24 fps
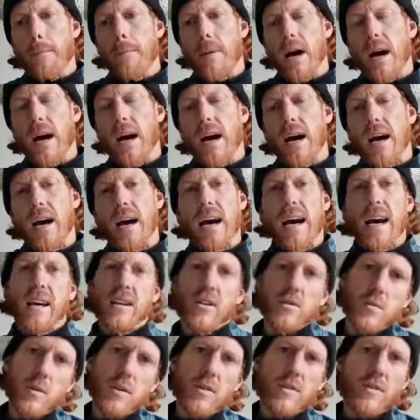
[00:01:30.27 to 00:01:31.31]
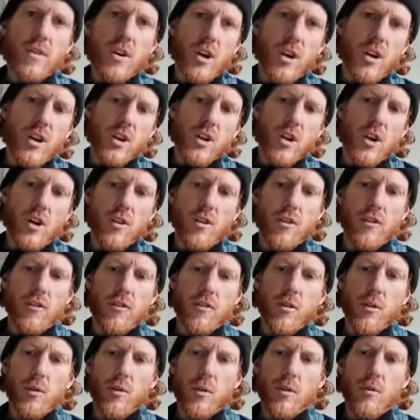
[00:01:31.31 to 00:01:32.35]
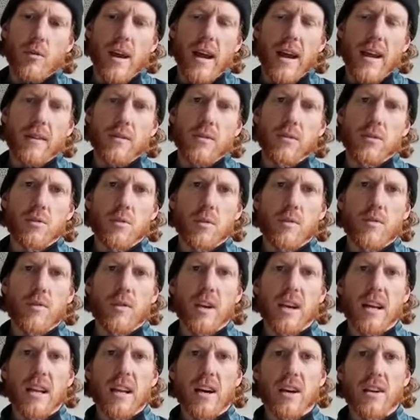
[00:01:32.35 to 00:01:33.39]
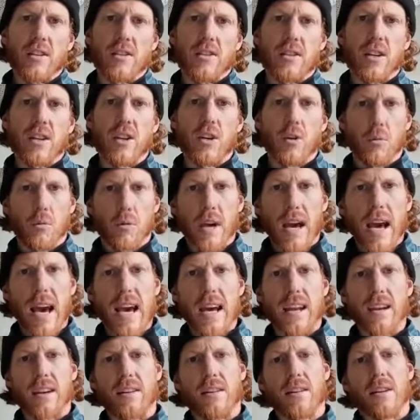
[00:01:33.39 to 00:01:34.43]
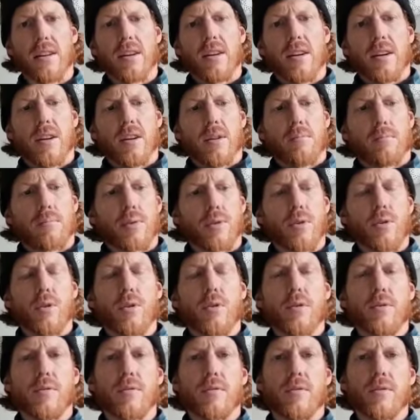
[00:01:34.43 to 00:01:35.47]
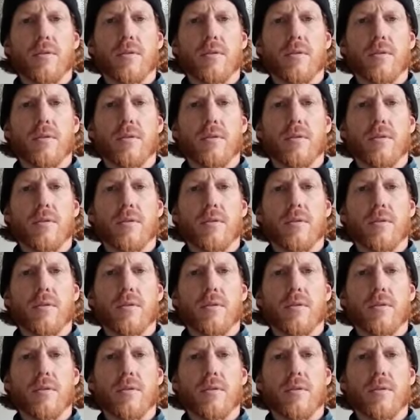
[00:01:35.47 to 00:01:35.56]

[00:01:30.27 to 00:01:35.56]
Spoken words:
but as we've kind of gone through the rounds, we've realised that you can prove